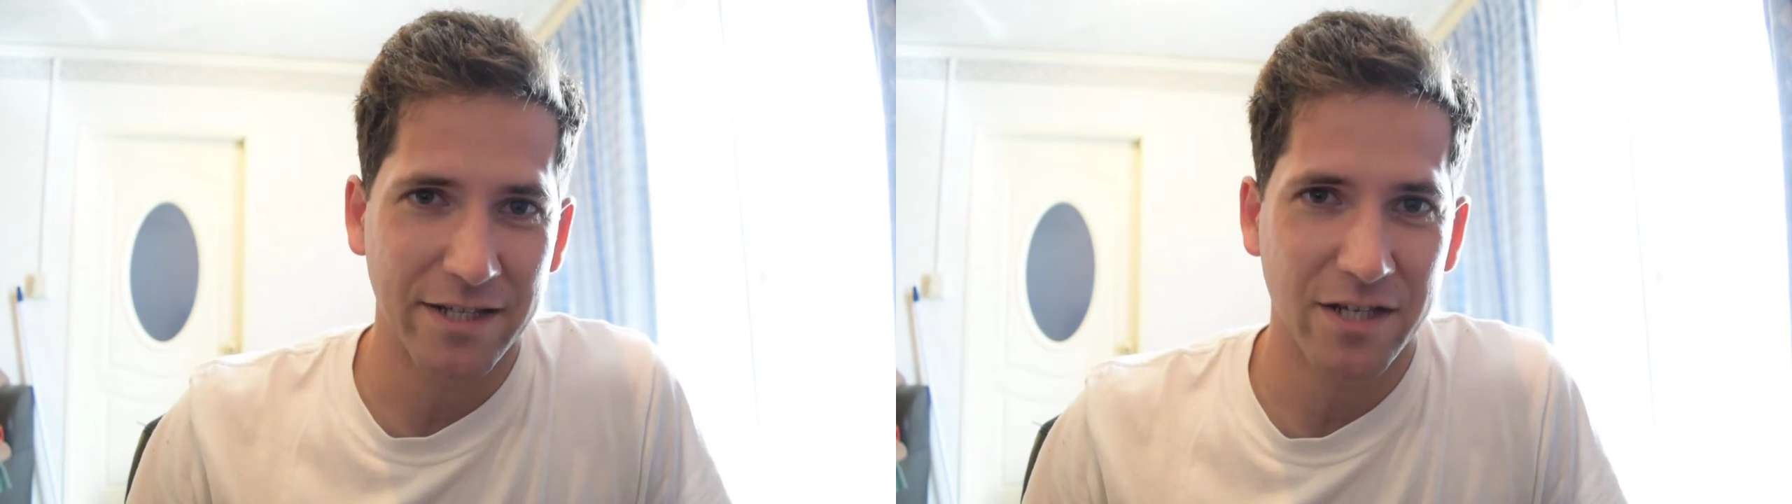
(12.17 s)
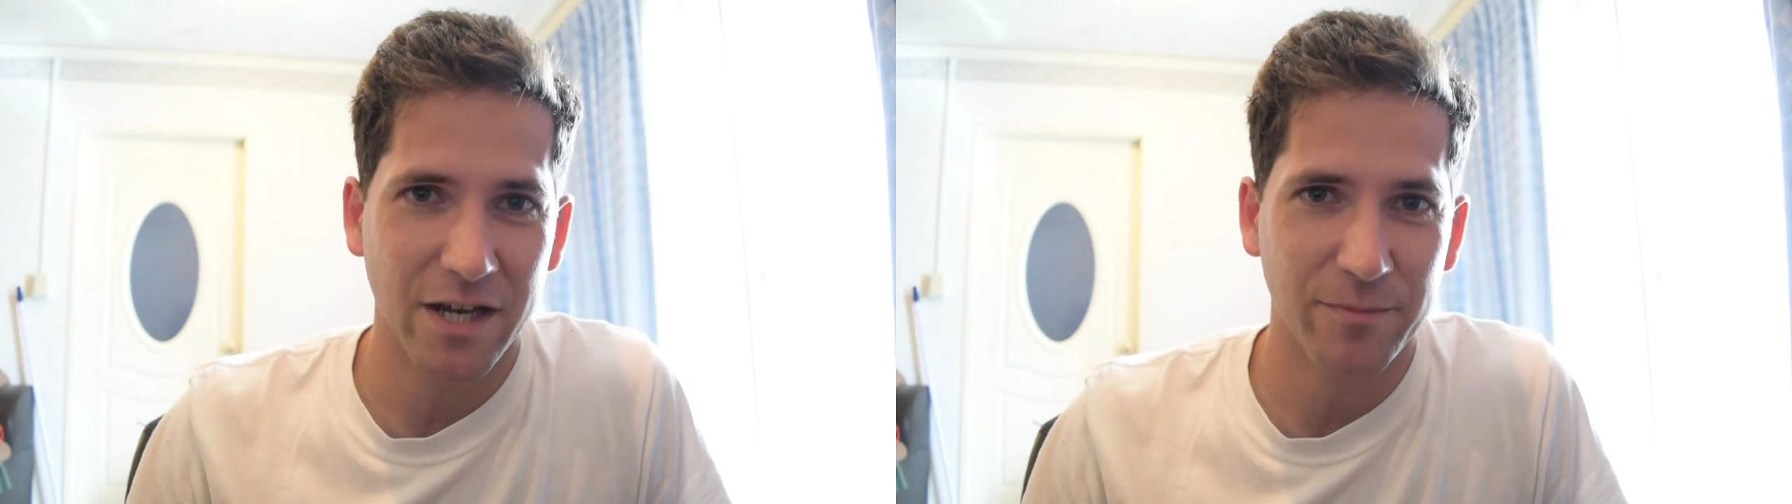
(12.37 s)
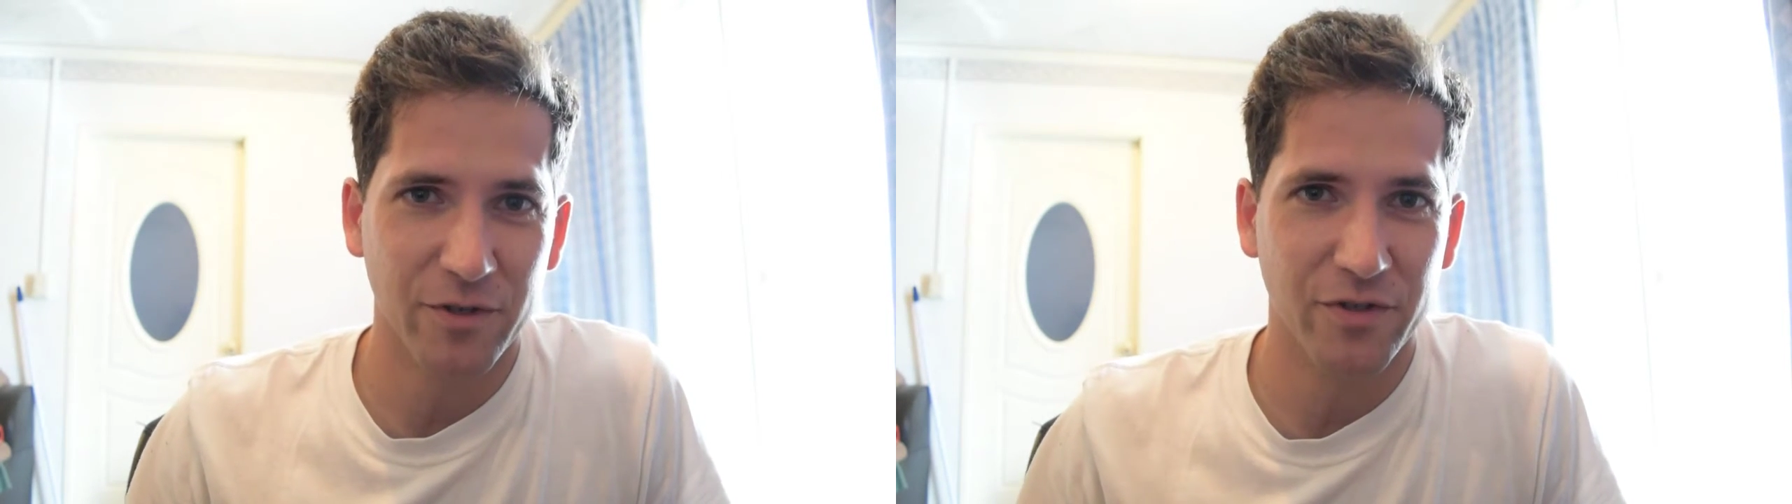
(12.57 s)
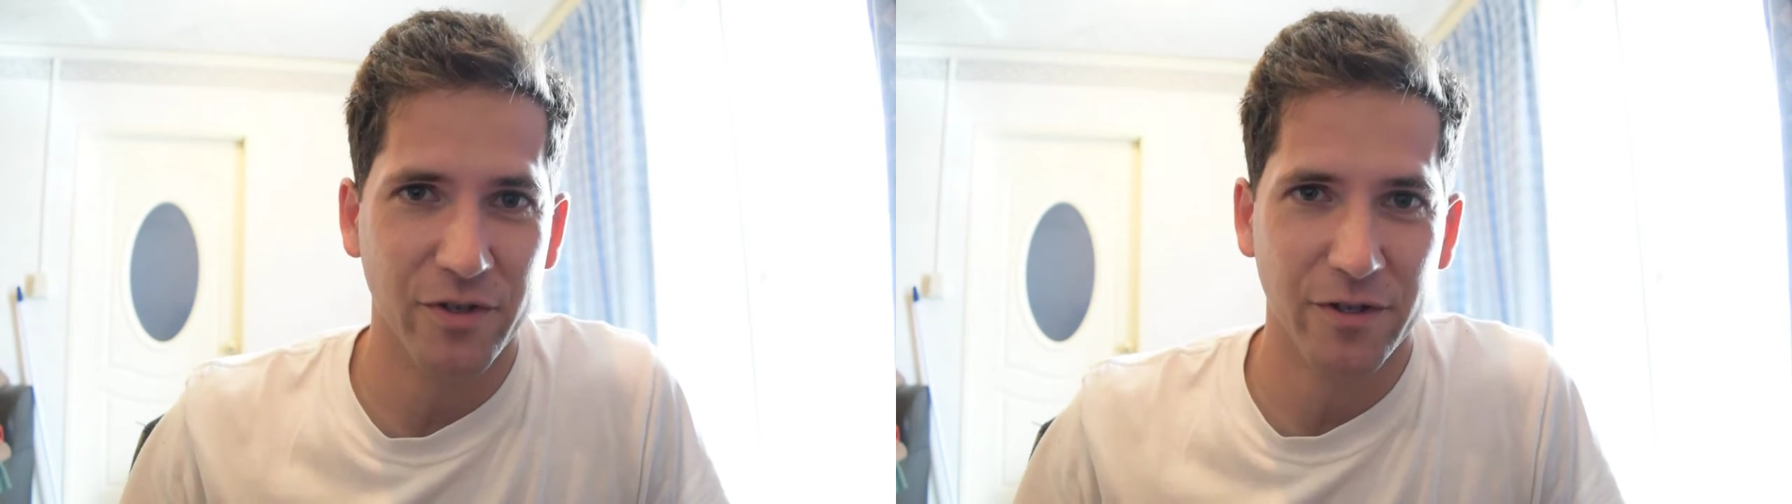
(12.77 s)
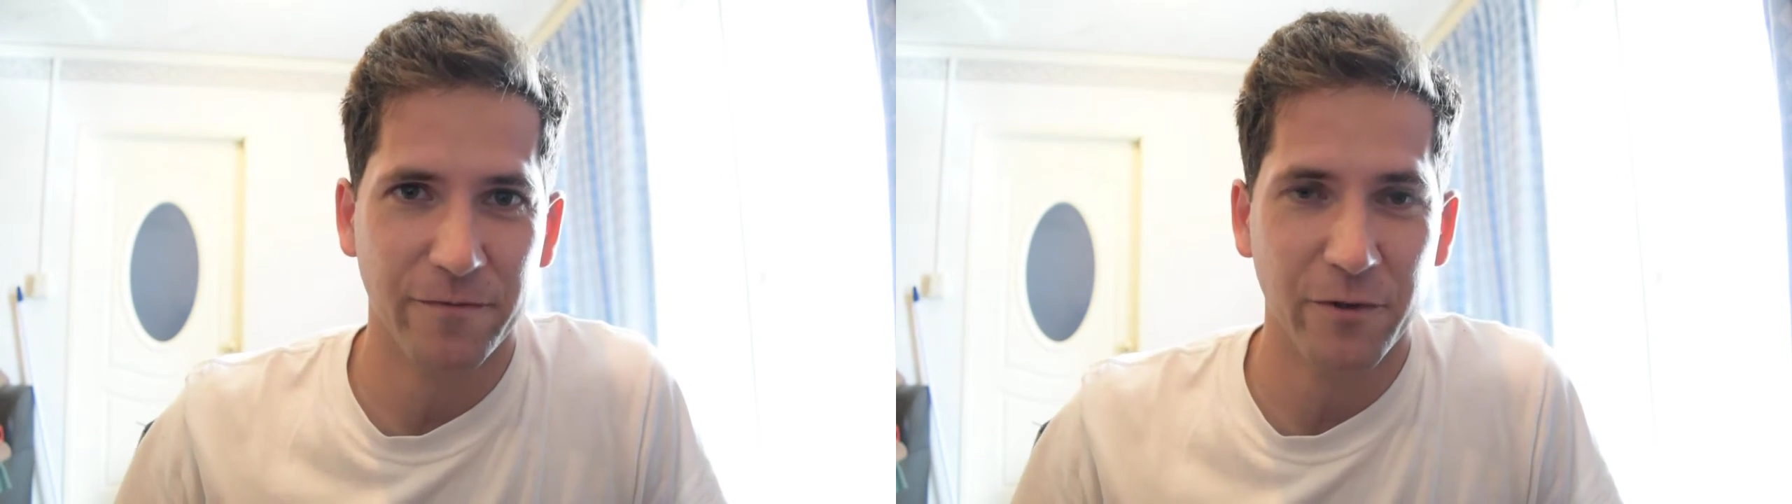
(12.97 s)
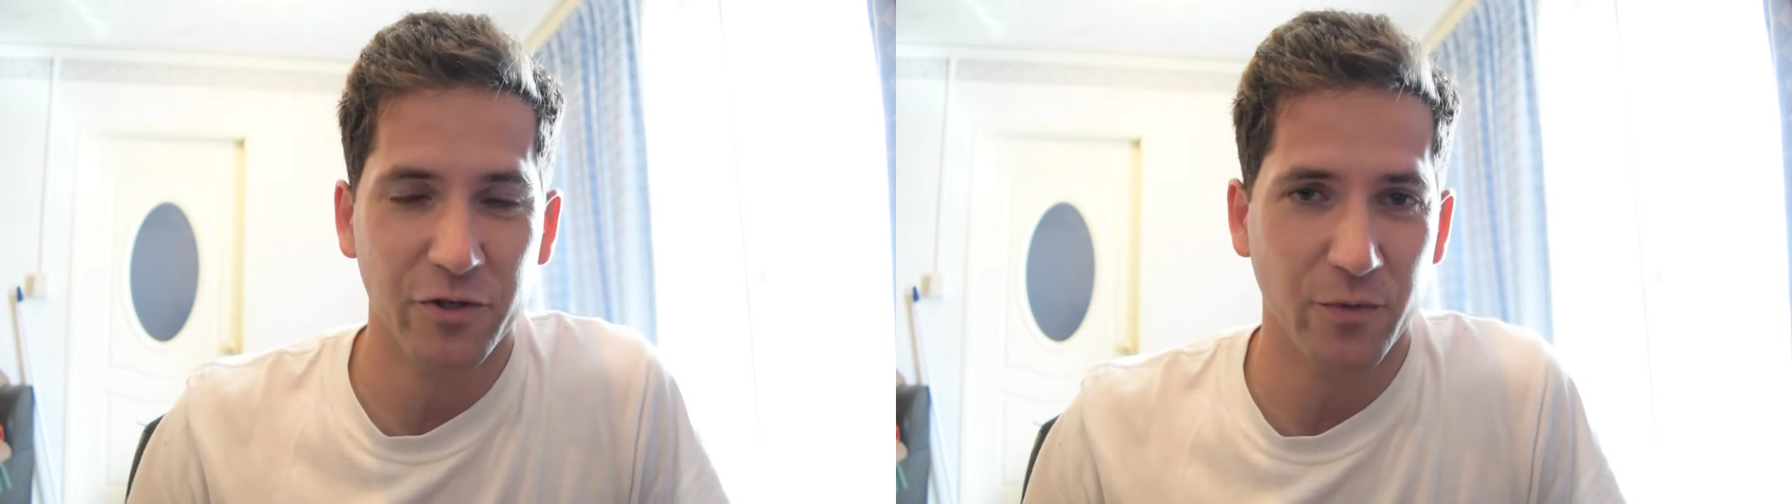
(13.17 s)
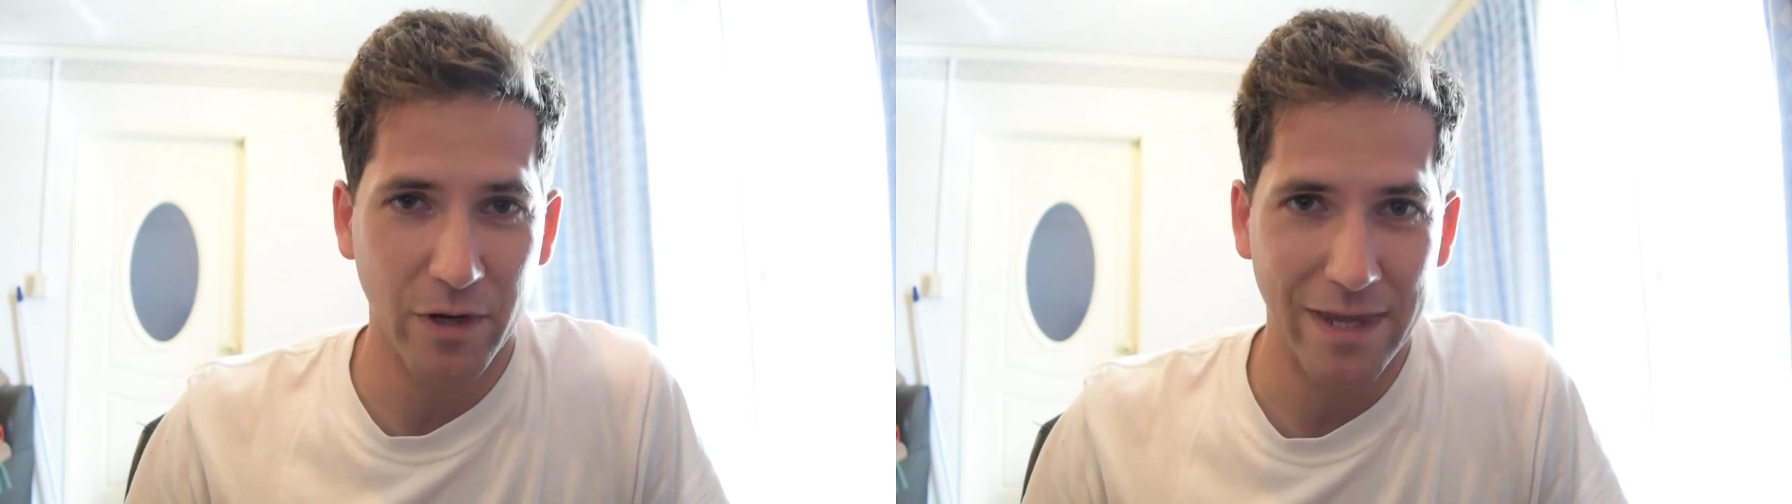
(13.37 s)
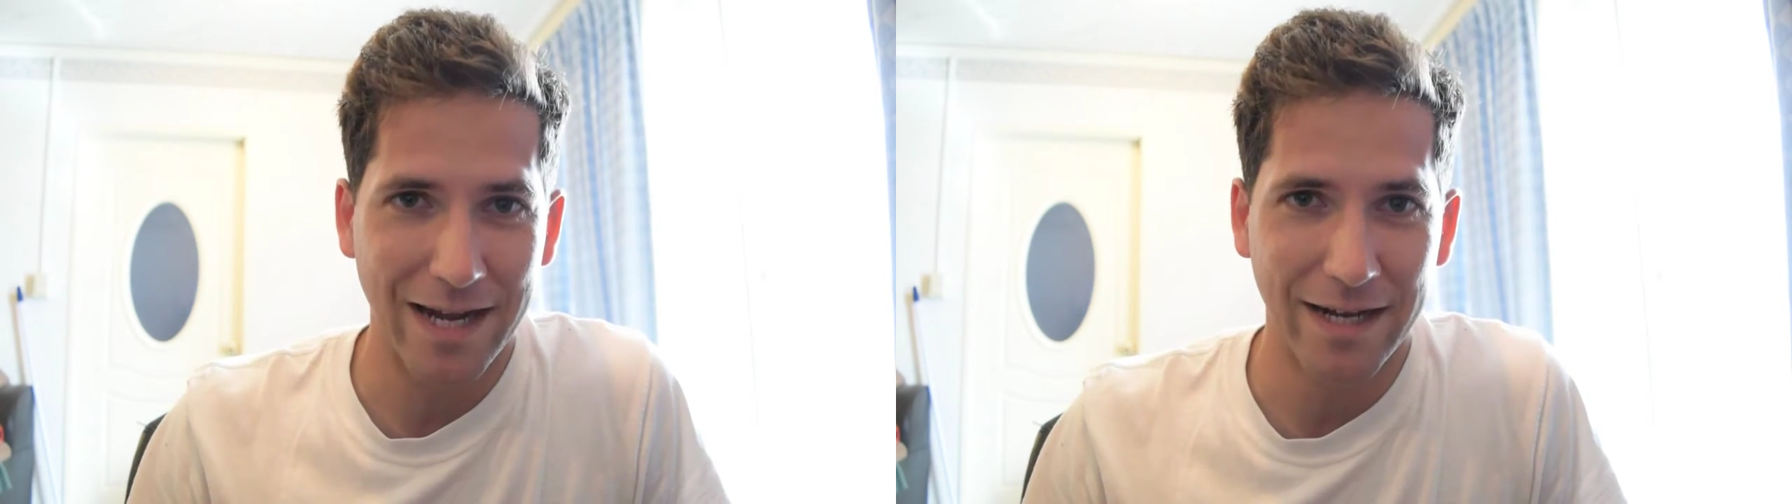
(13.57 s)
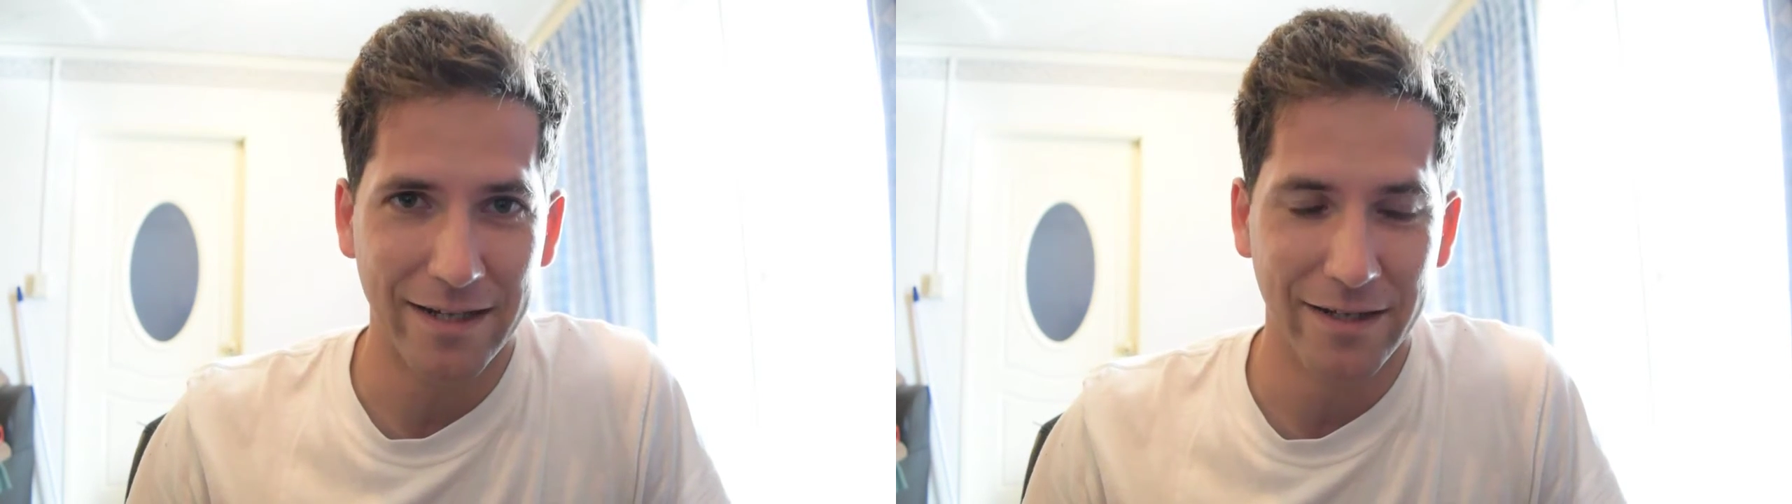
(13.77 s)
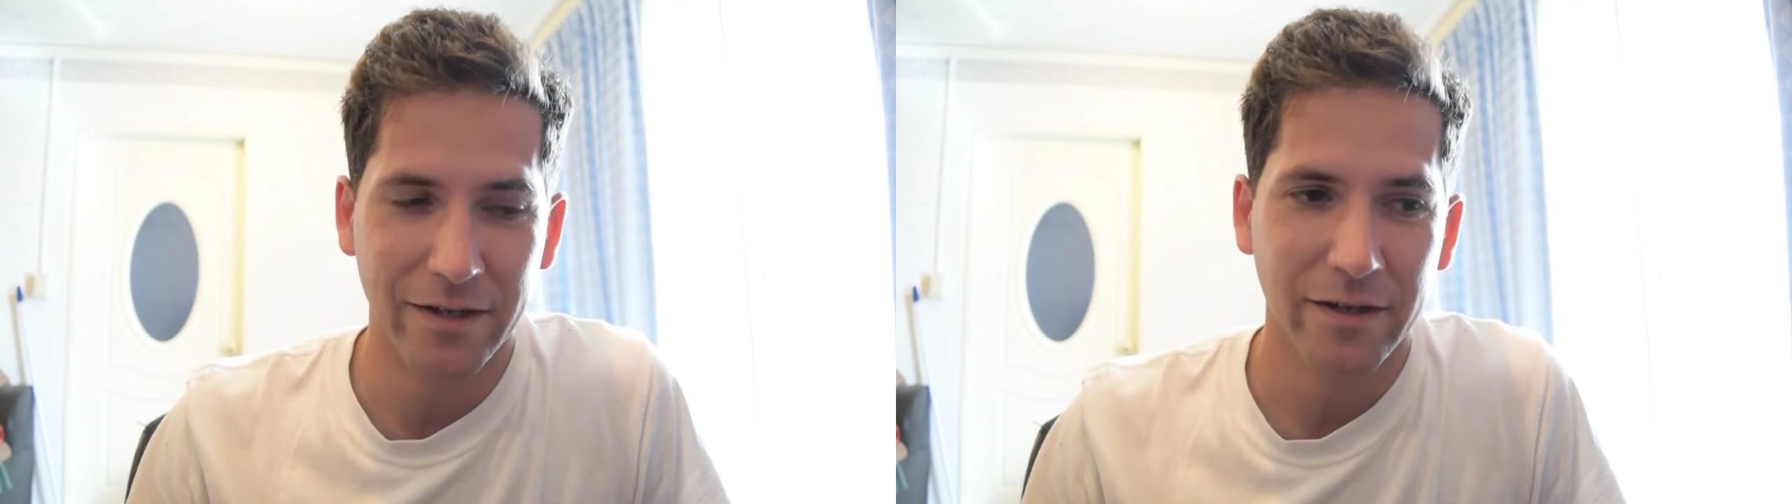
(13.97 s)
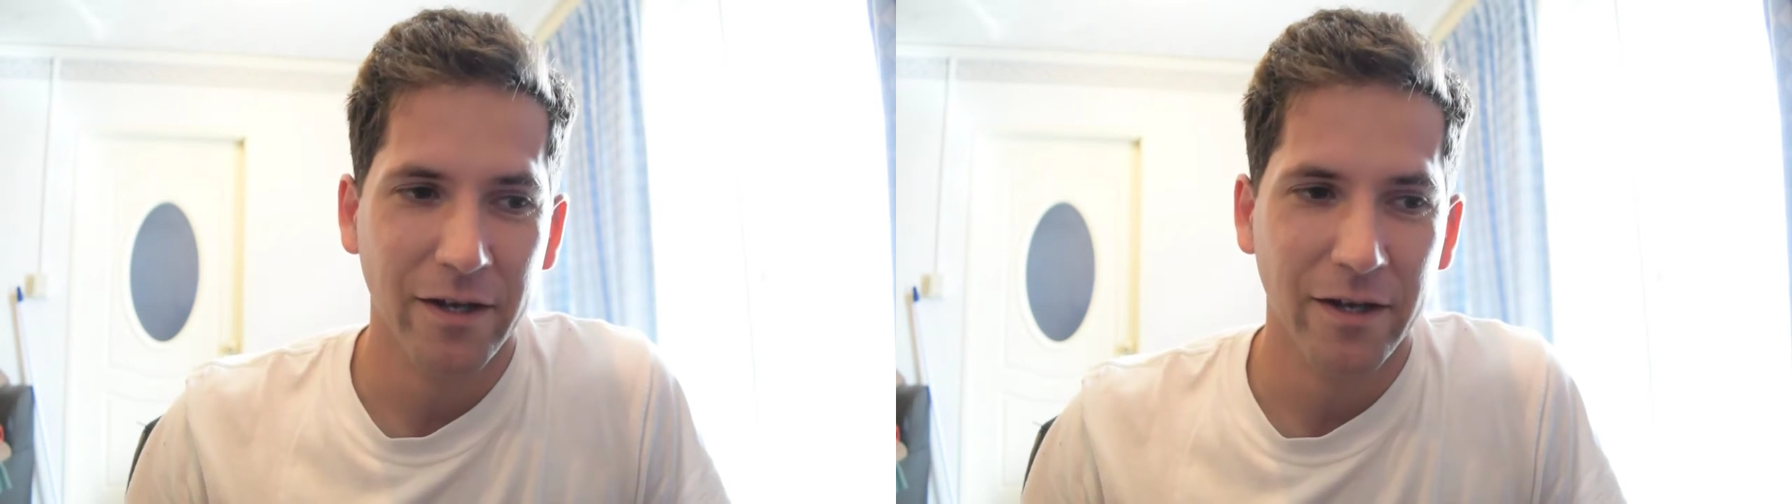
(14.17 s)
same as the first one that I did.